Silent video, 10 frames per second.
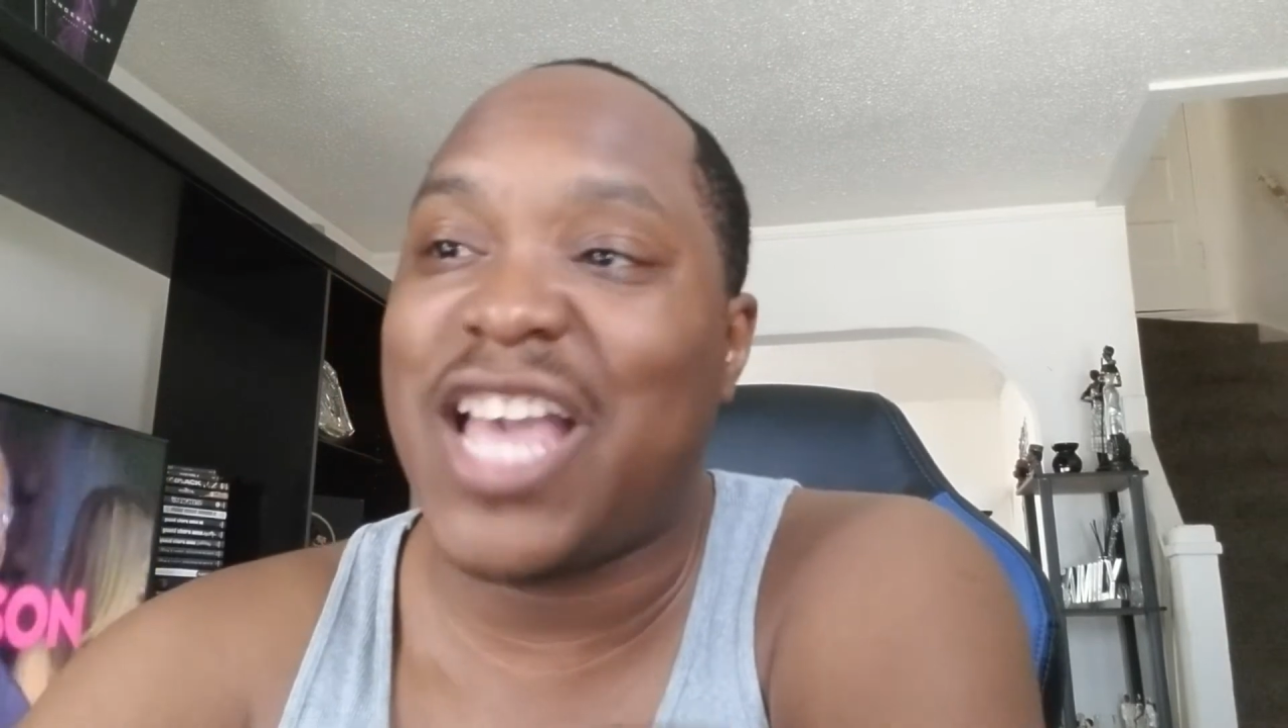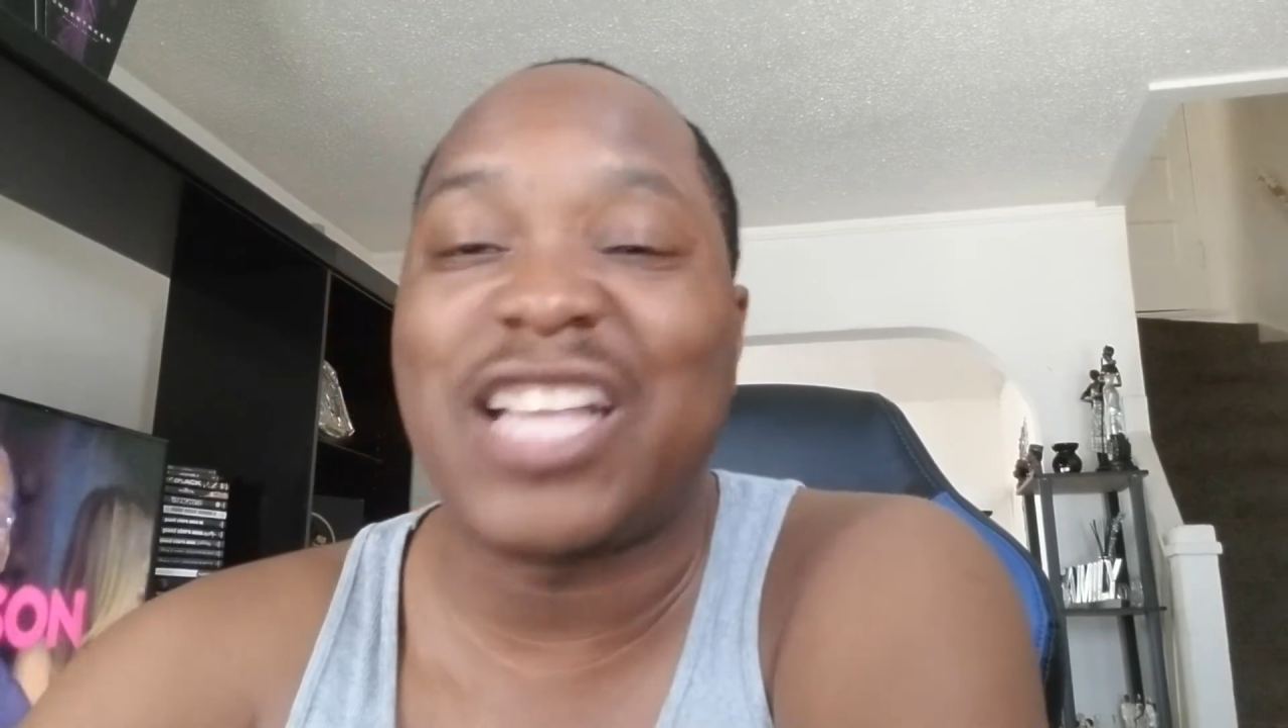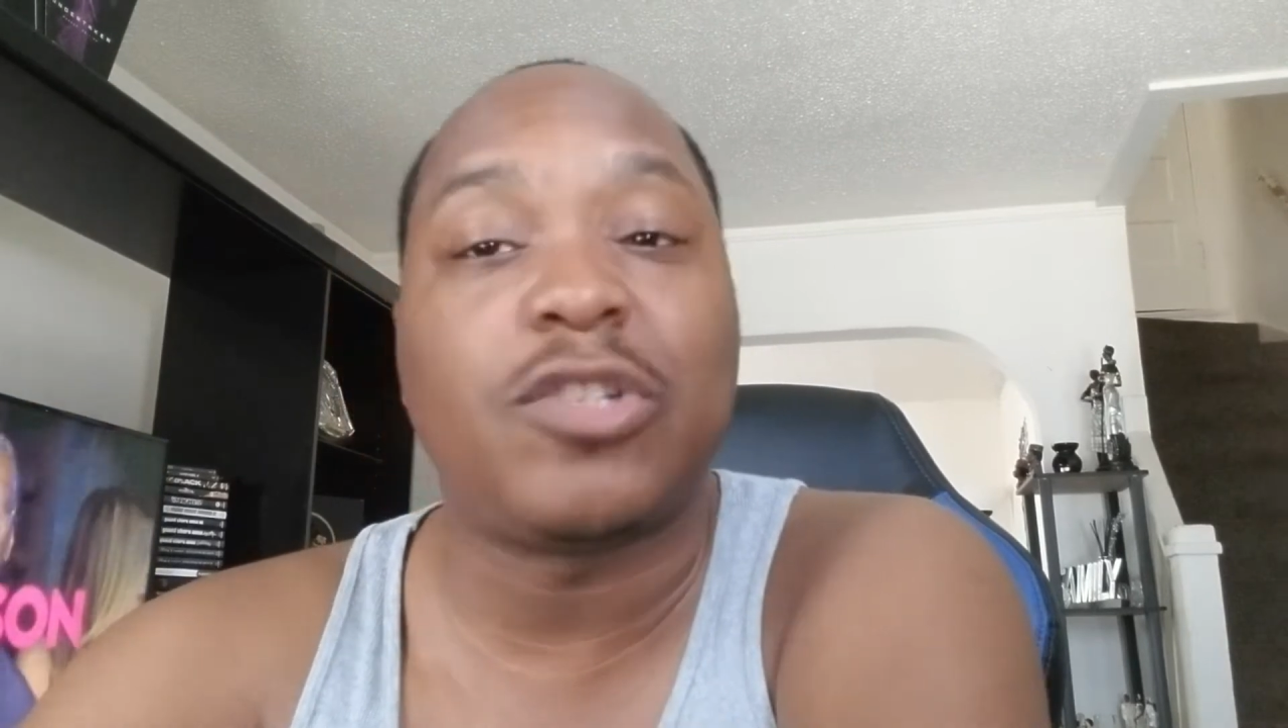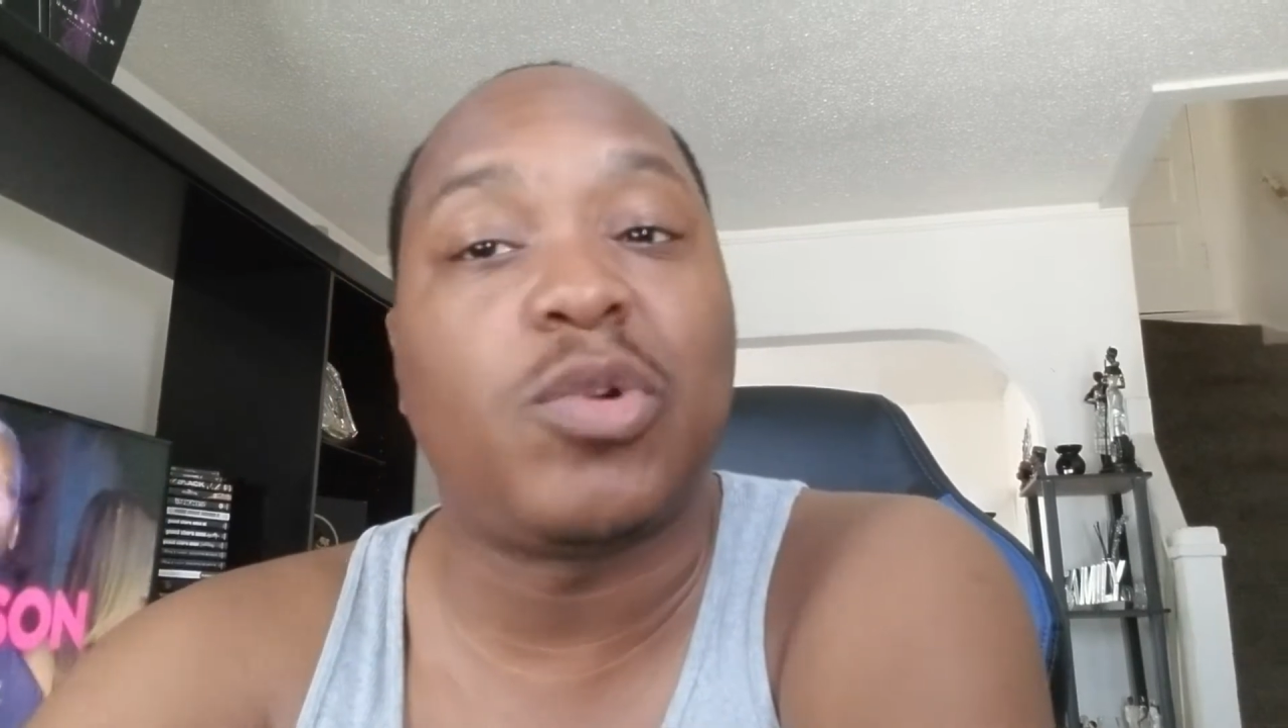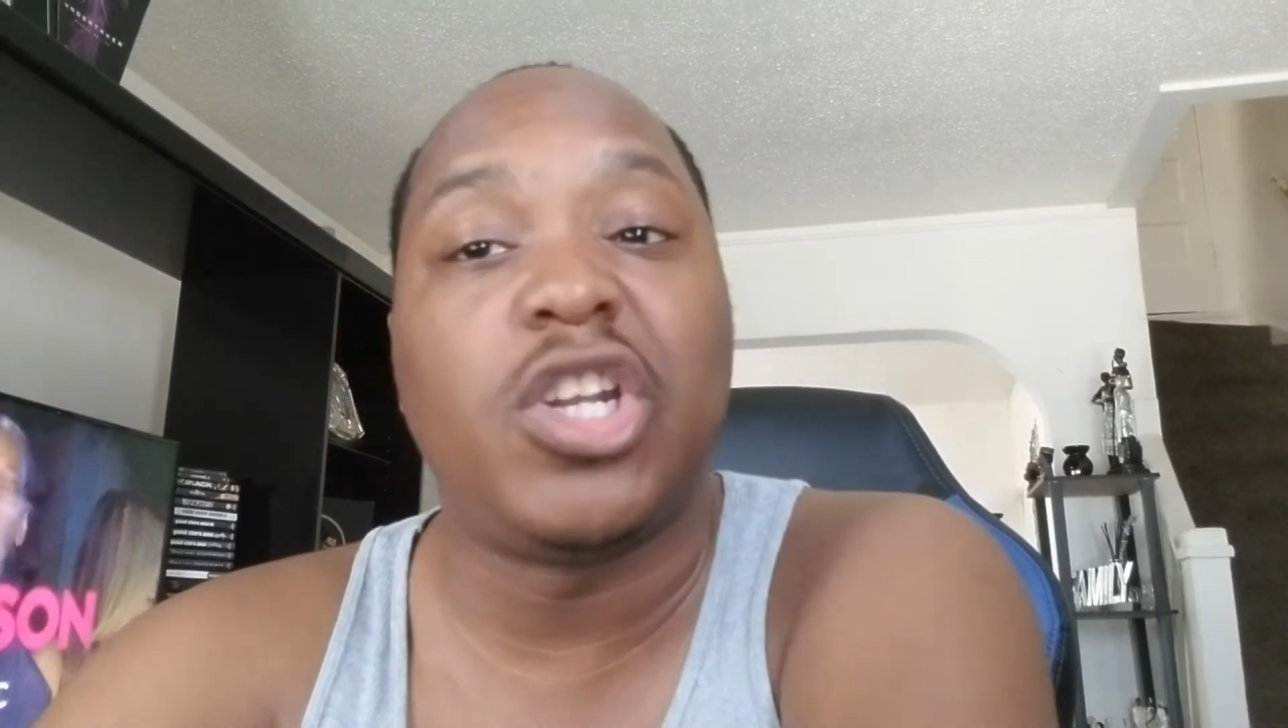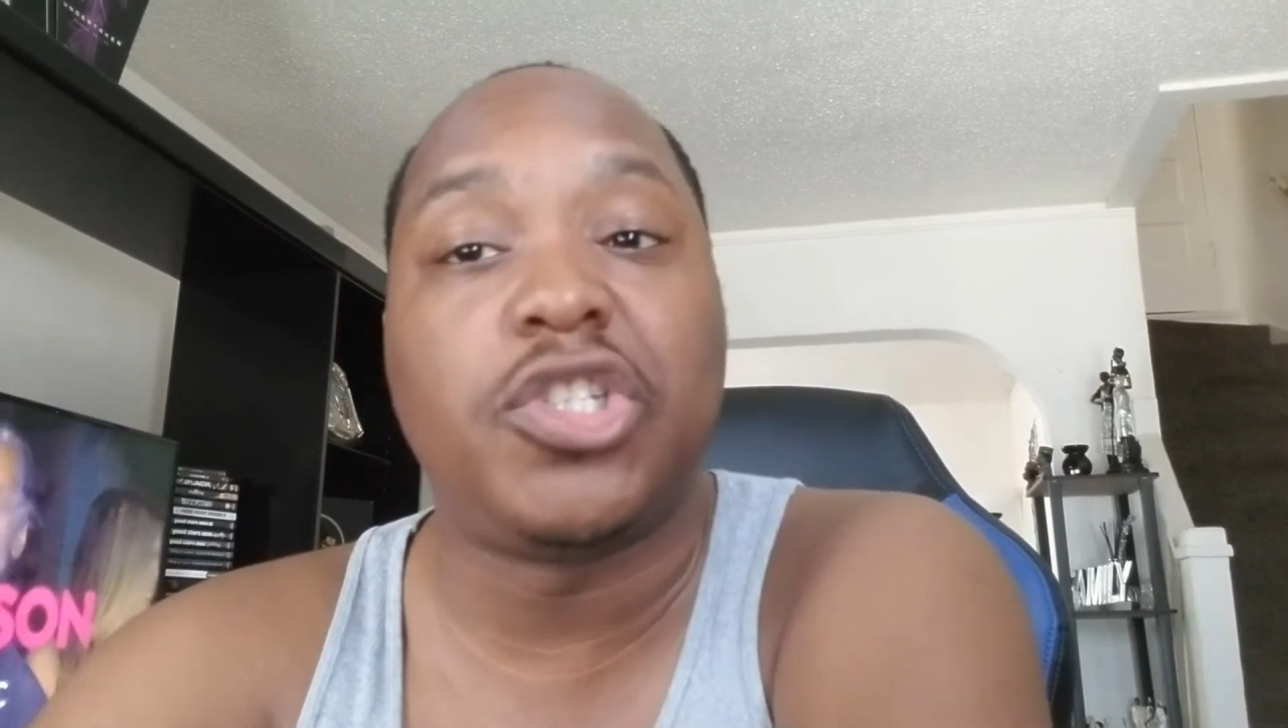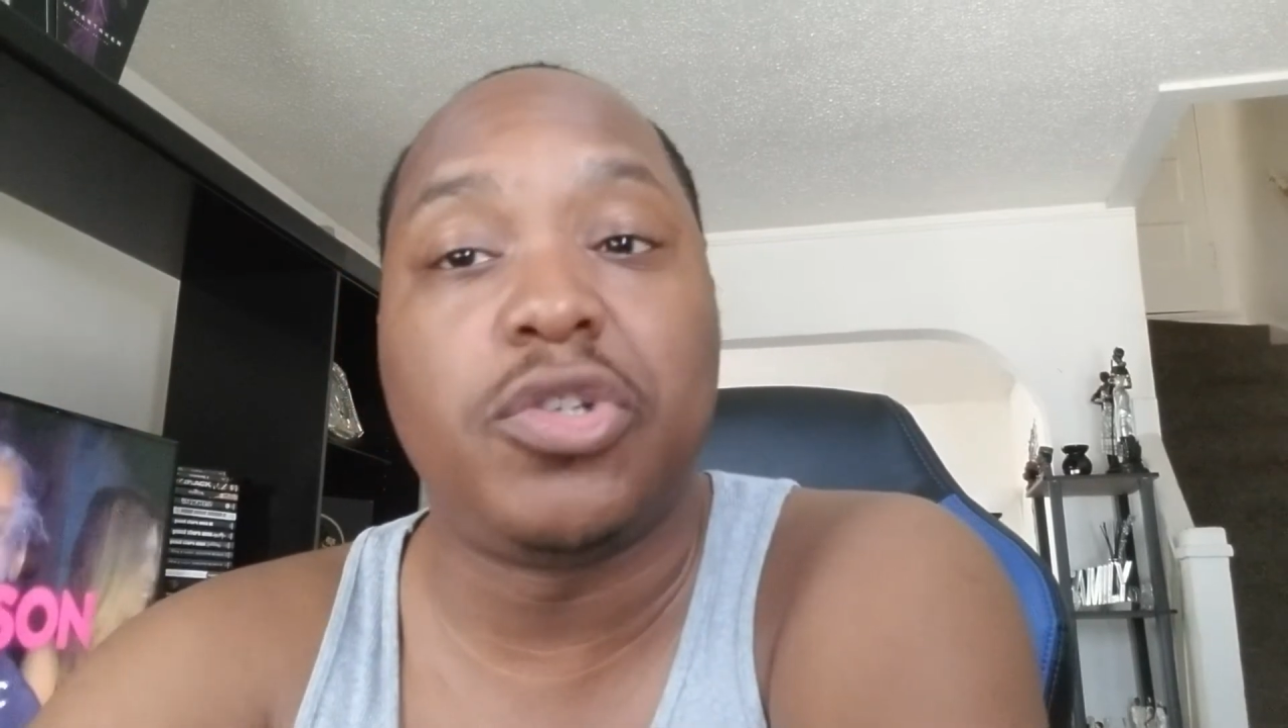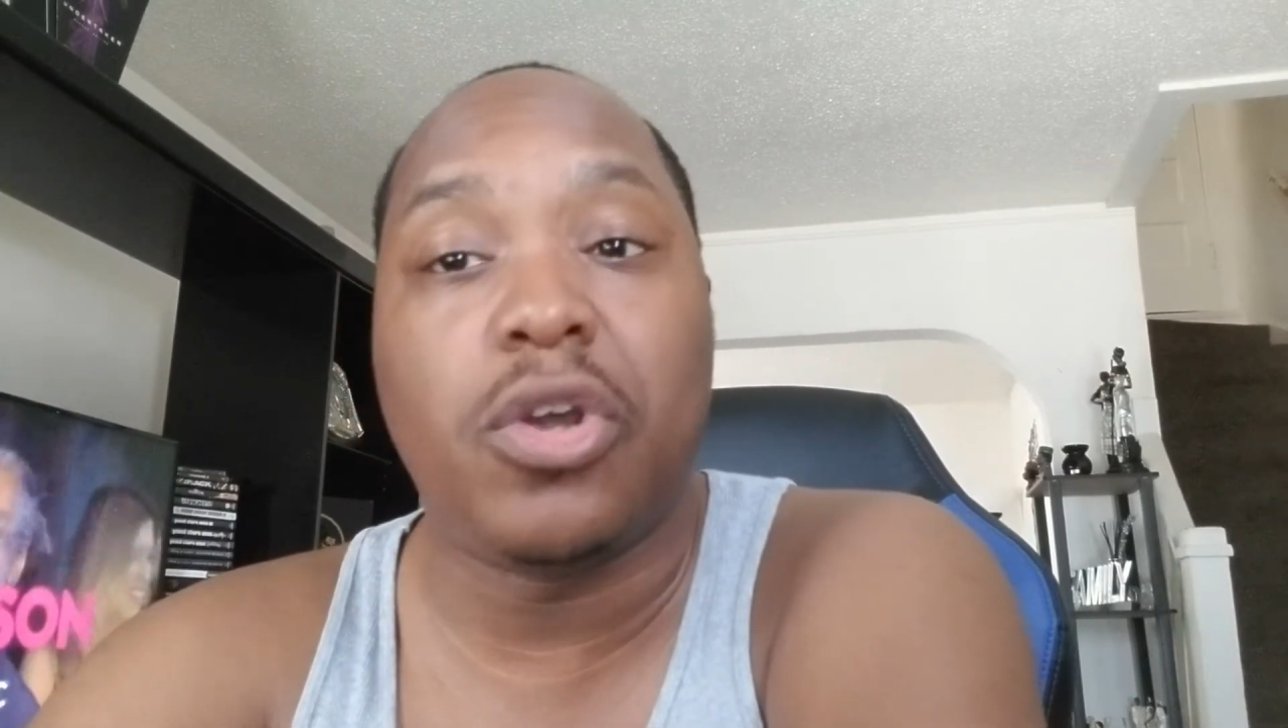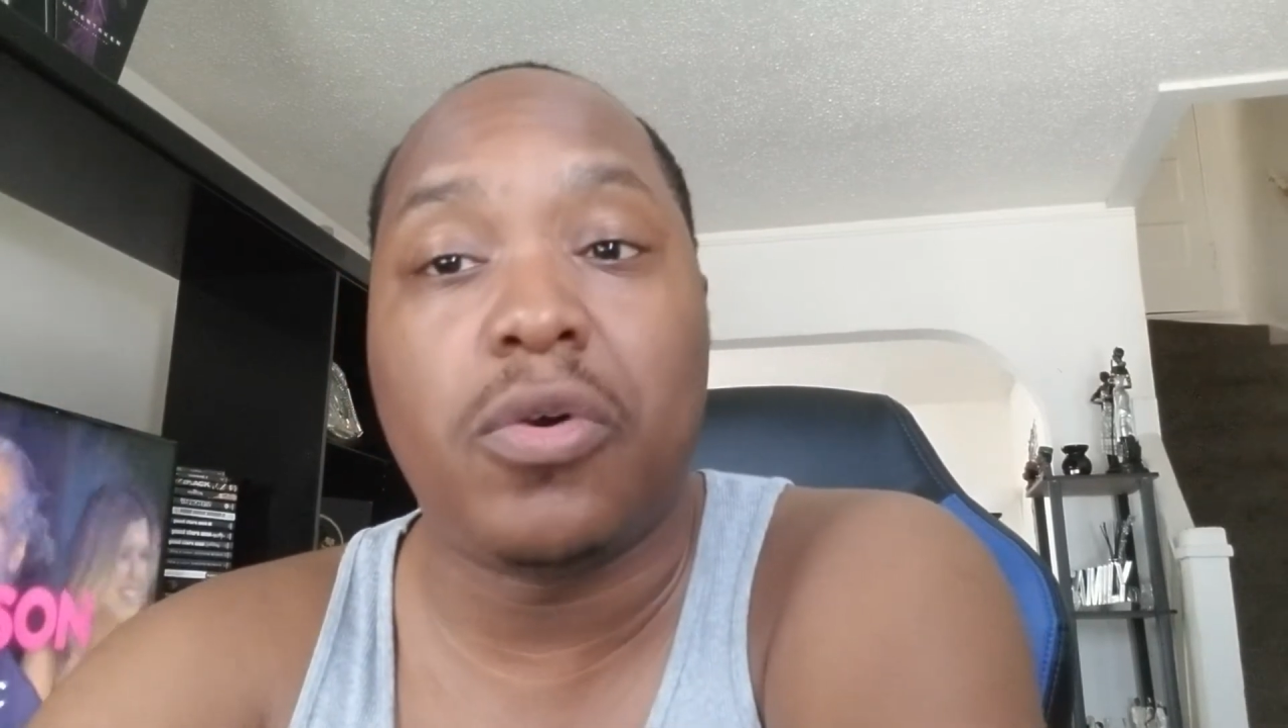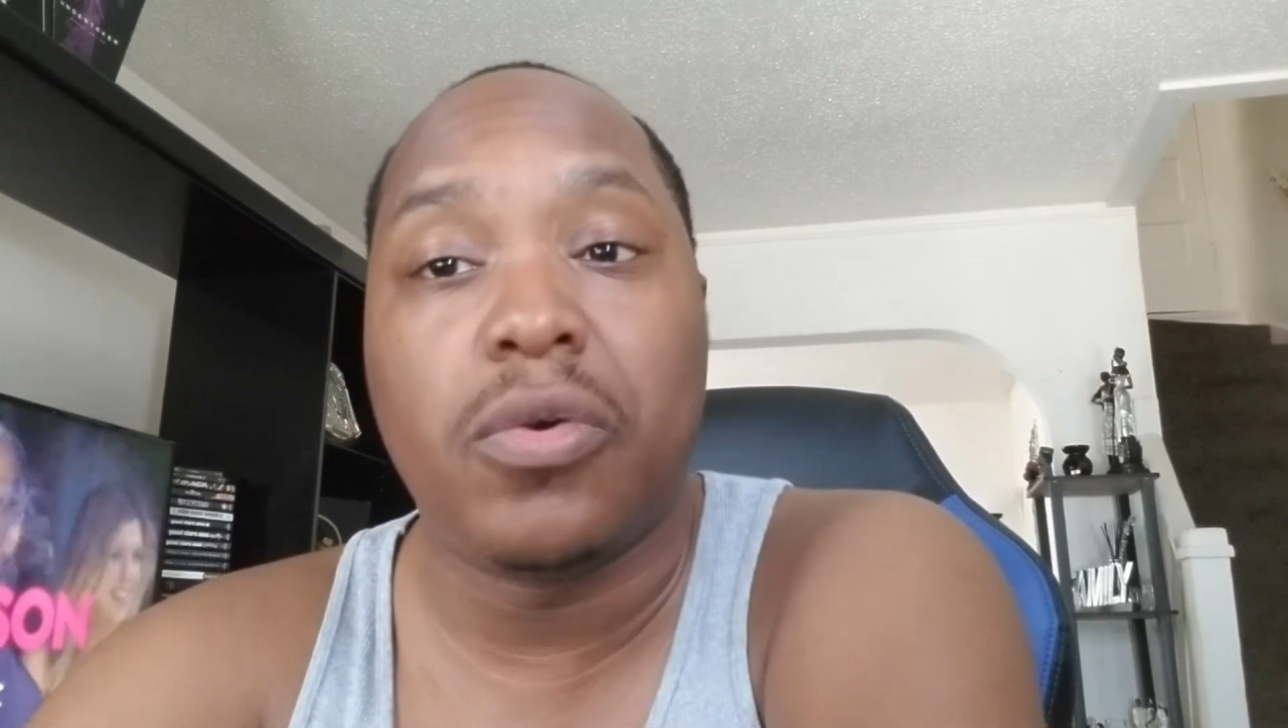I just want to let you
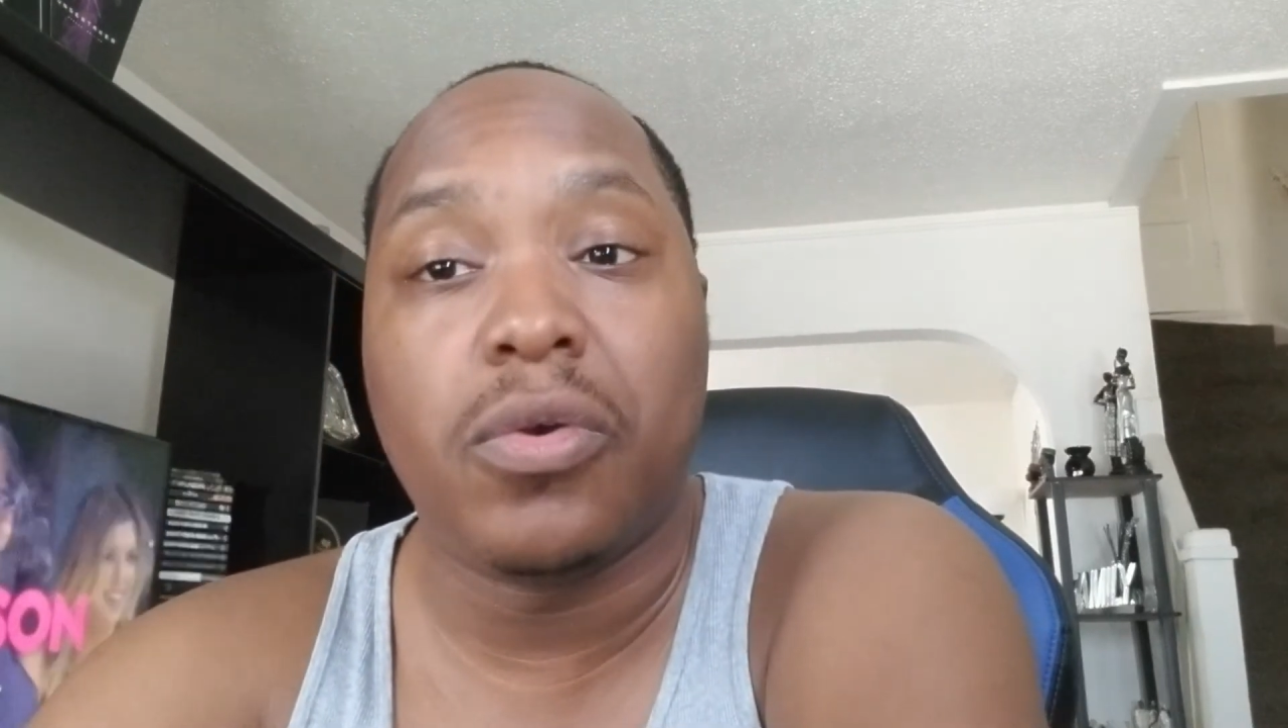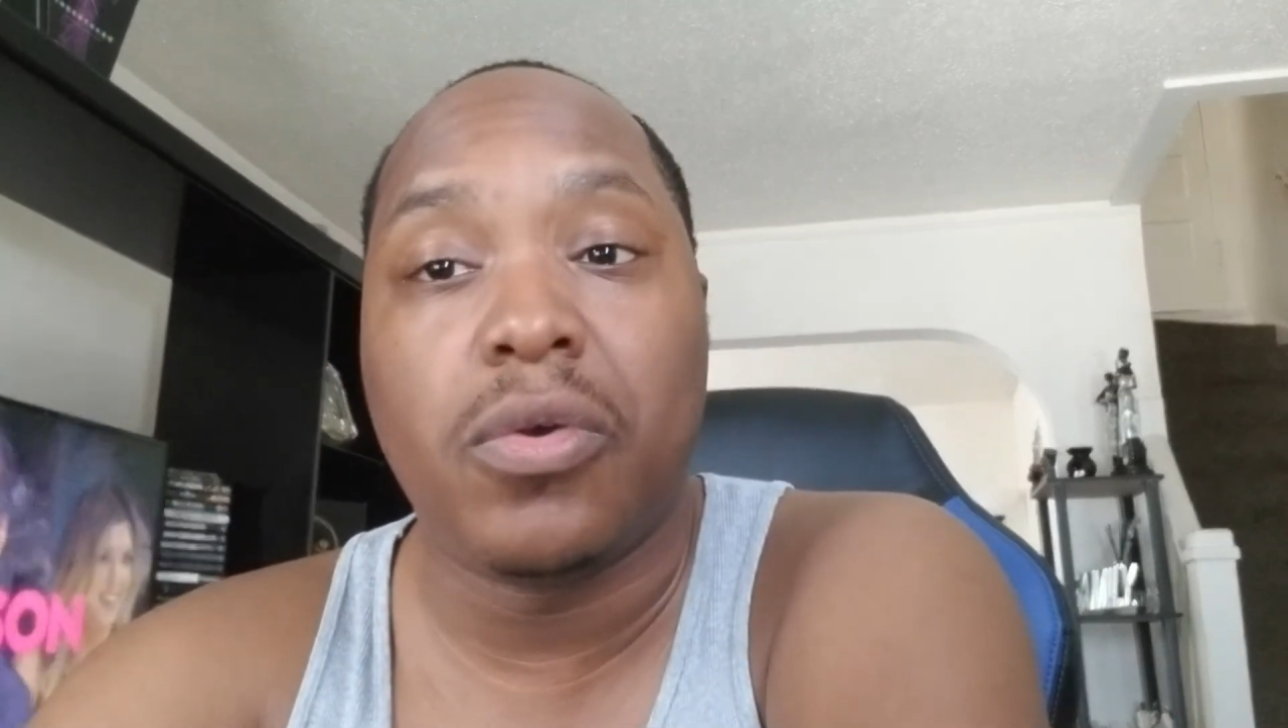know,